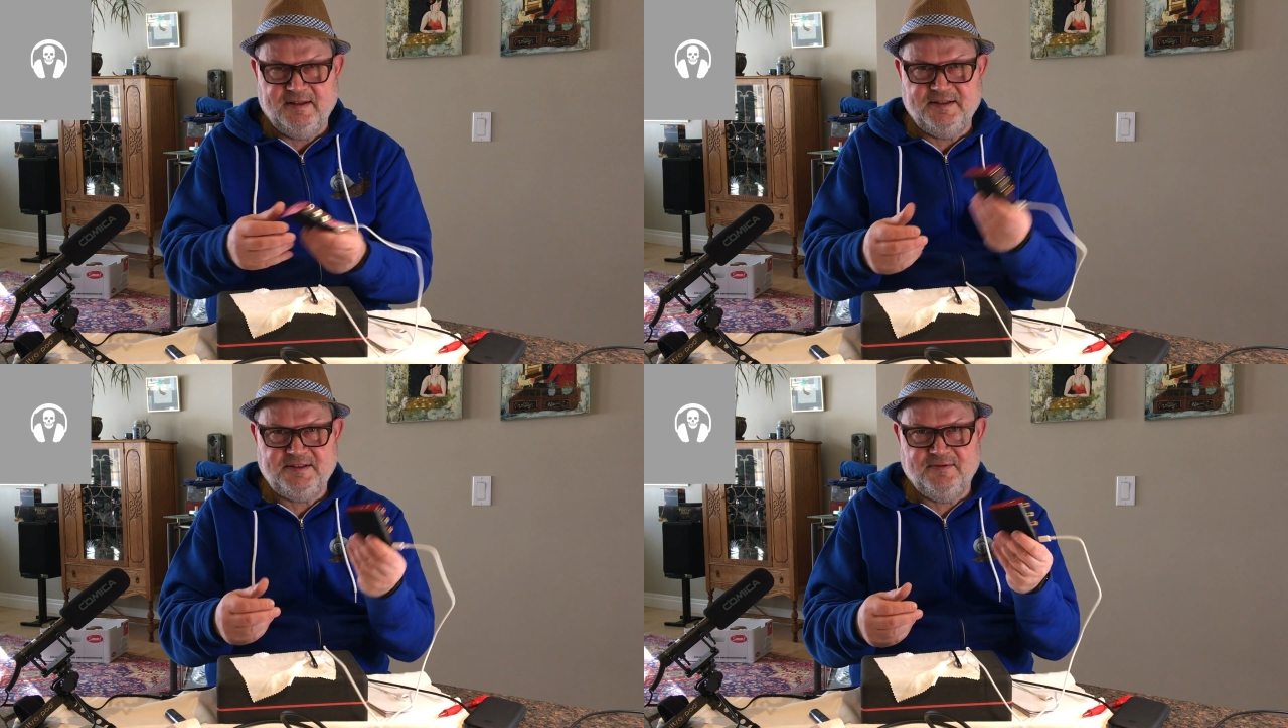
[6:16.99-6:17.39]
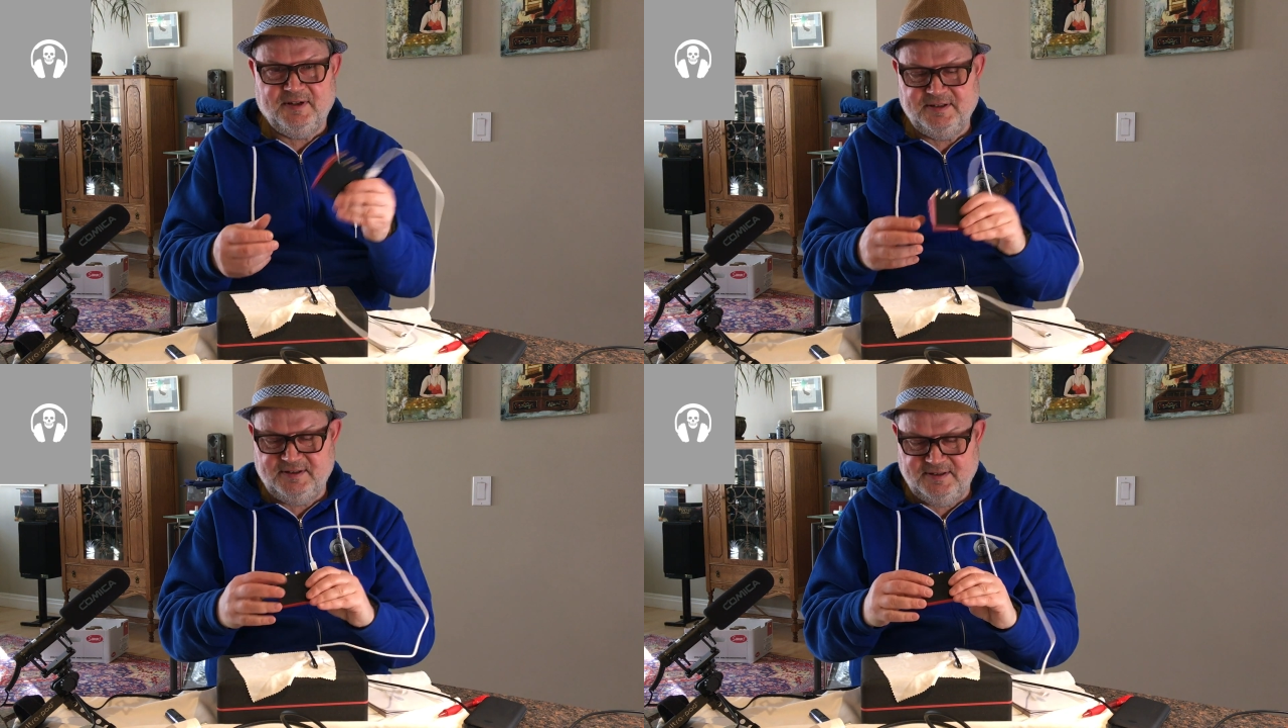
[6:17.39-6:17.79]
This
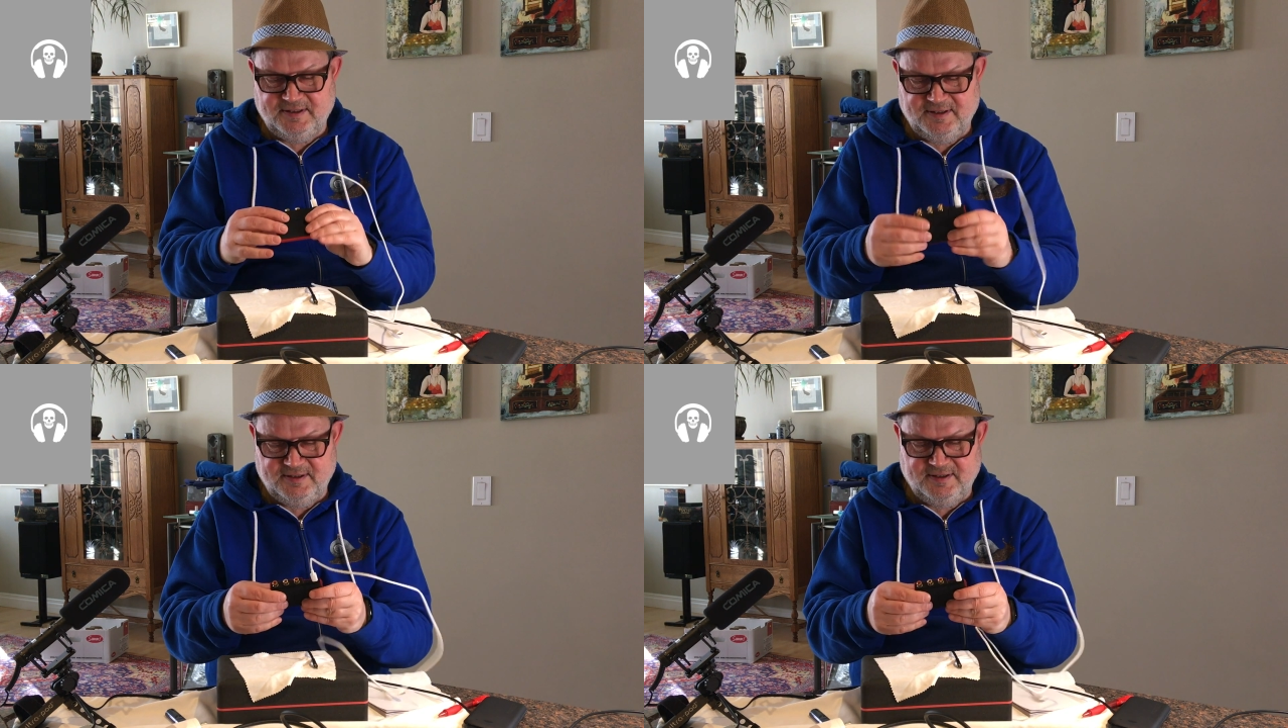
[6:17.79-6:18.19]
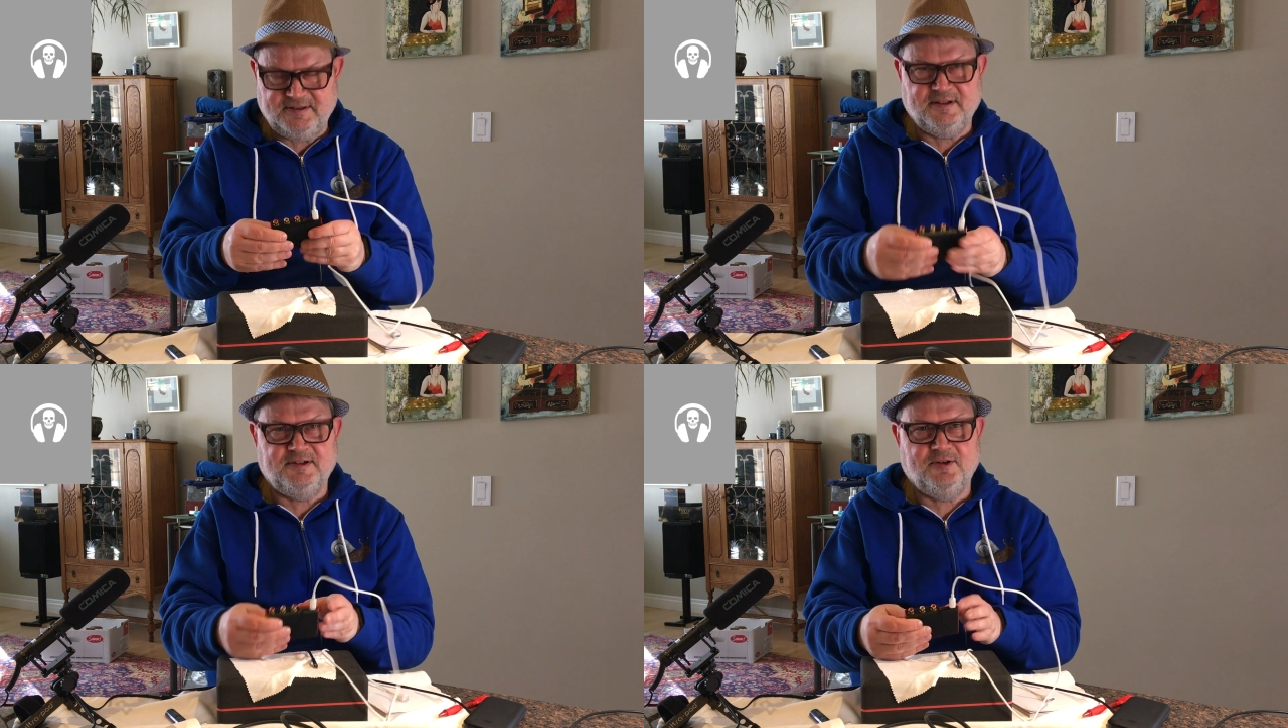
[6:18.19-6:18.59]
device is
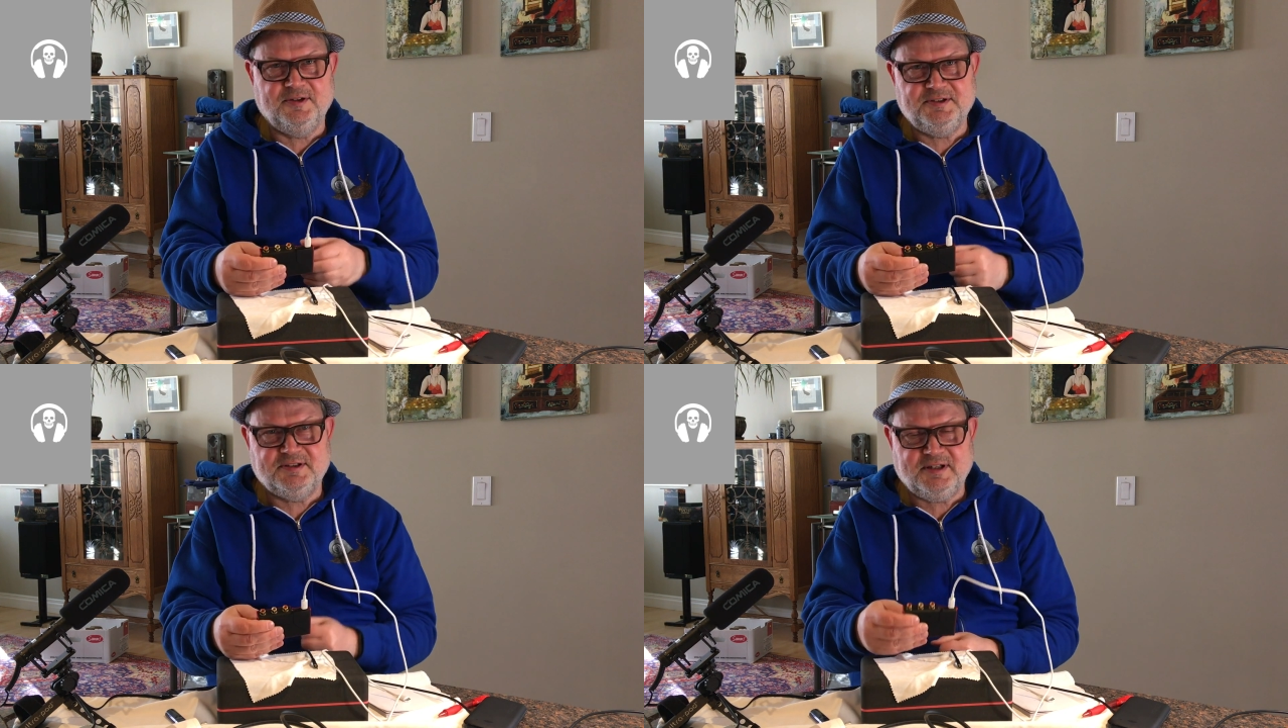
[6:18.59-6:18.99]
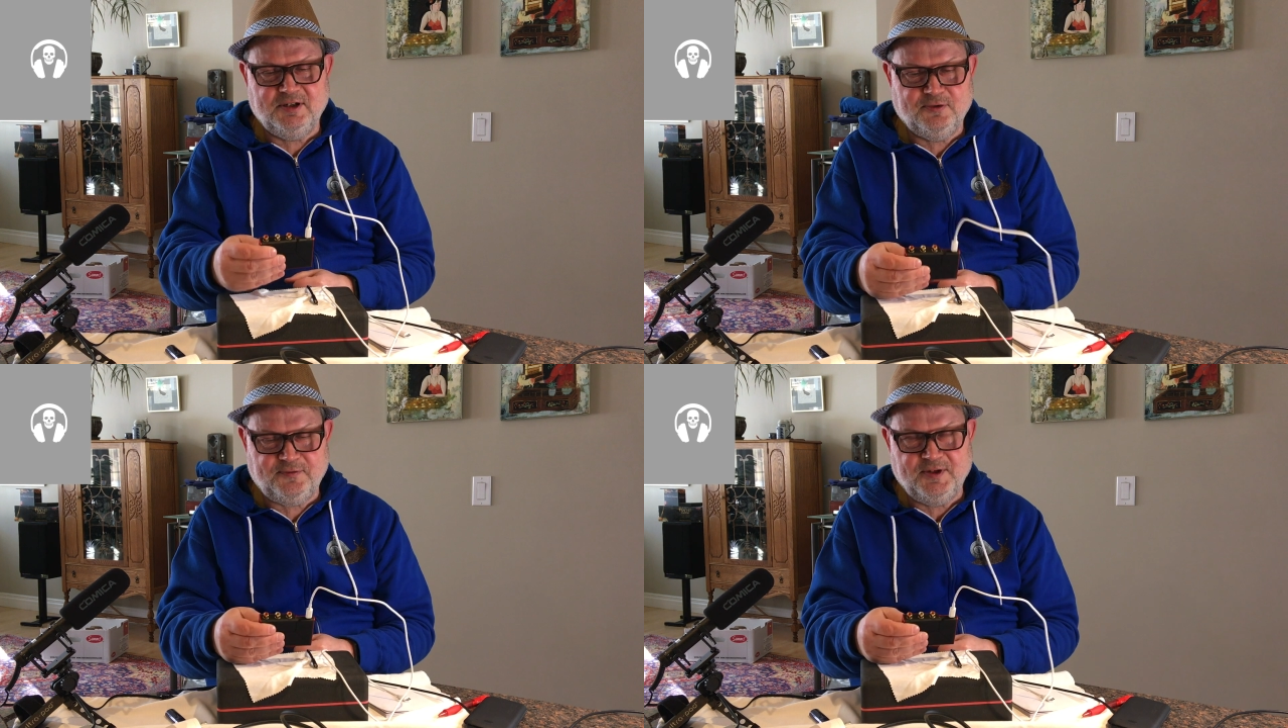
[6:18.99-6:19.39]
$199. It's kind
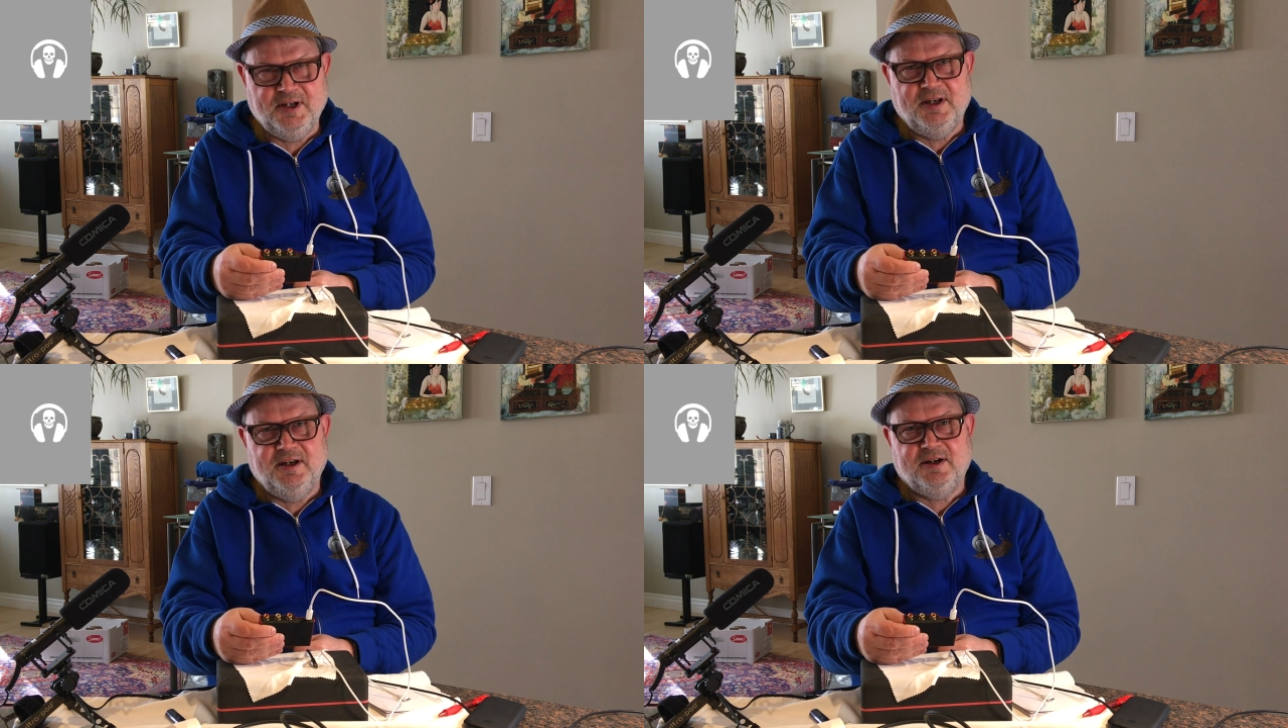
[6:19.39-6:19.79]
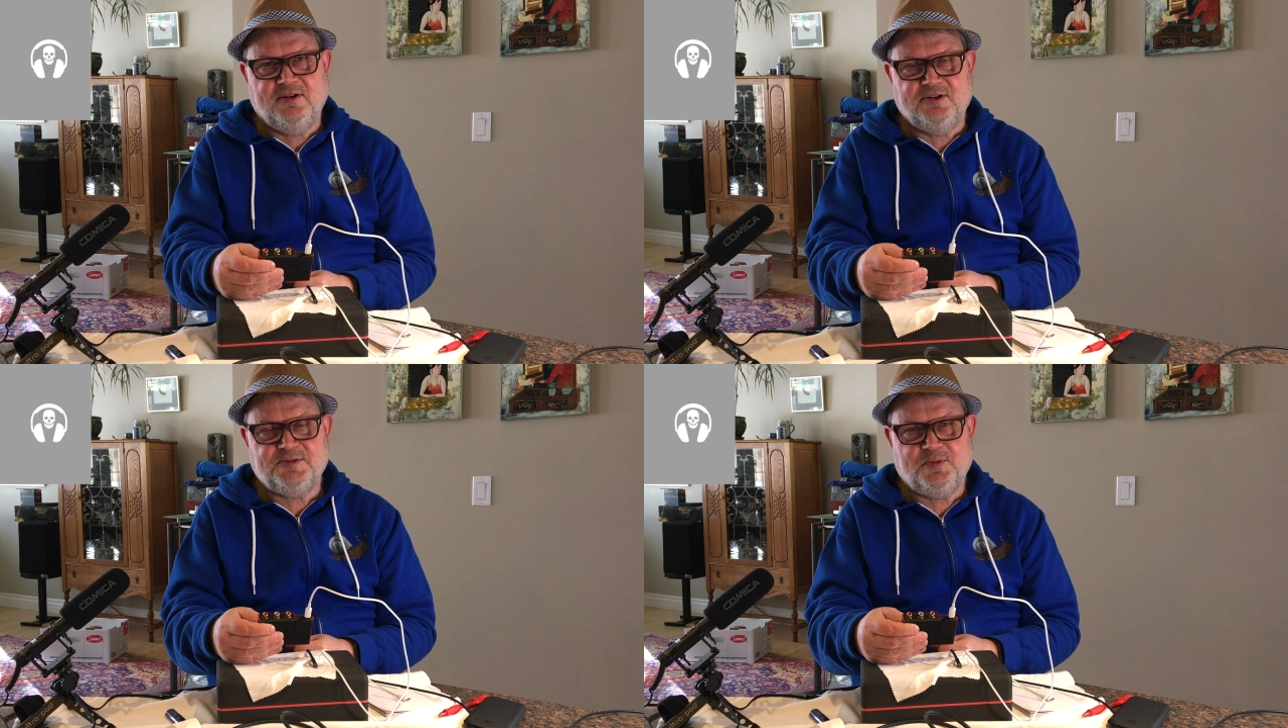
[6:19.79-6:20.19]
of
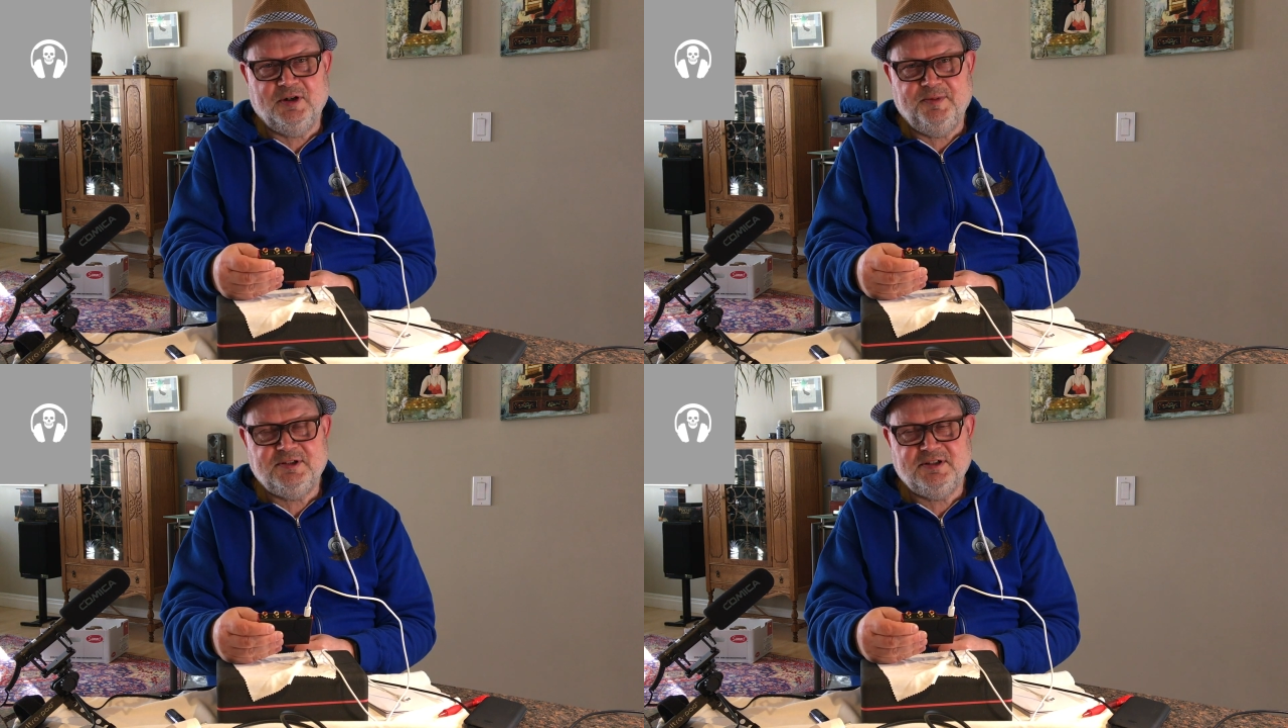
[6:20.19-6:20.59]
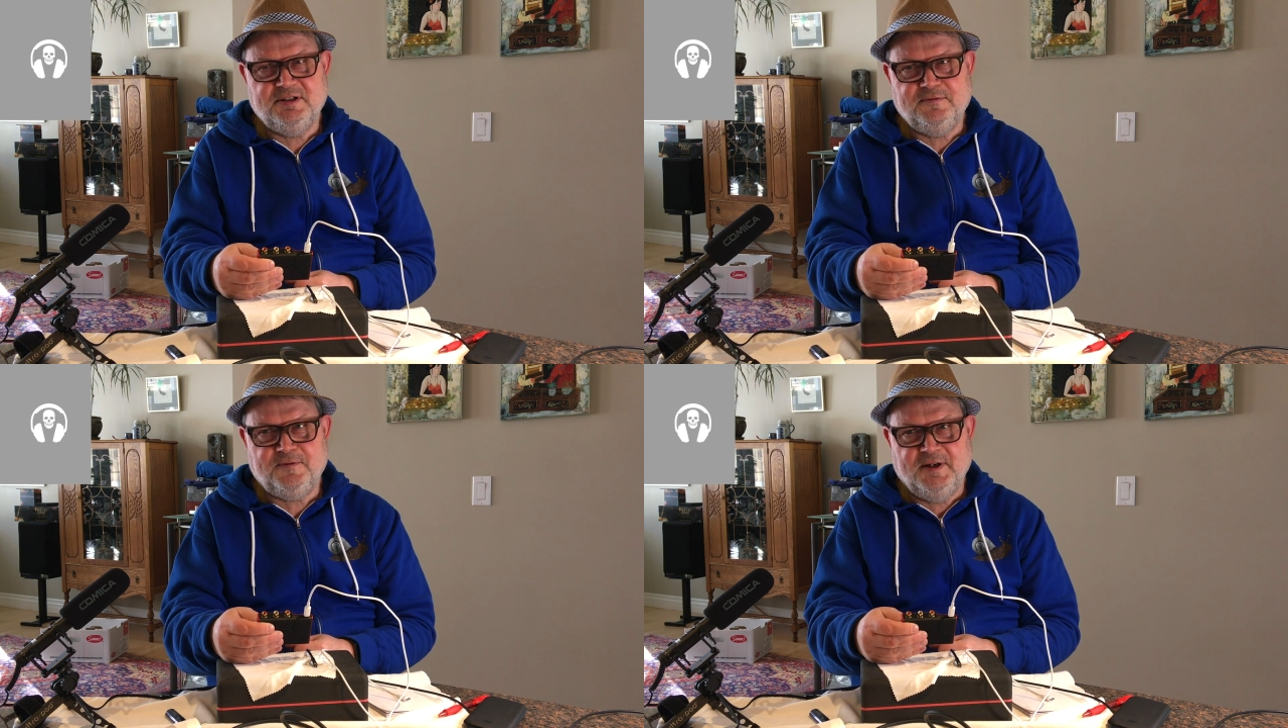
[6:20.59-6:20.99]
cost
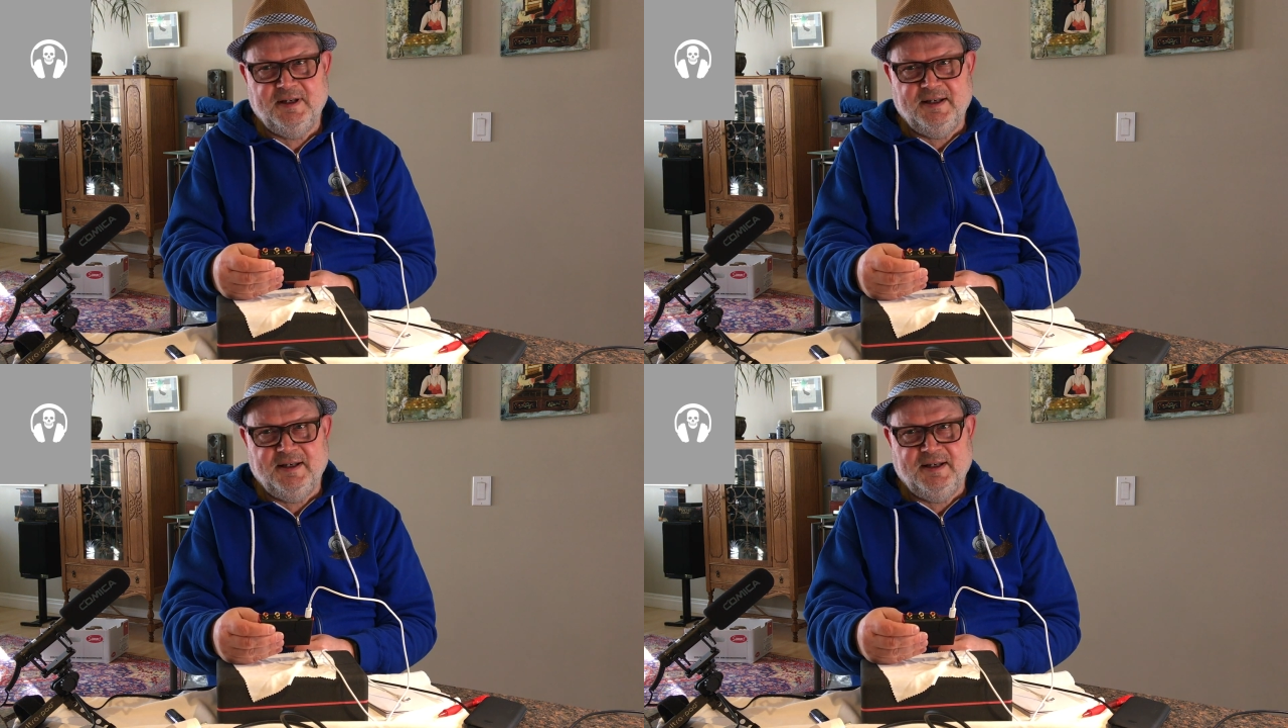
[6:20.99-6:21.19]
prohibitive.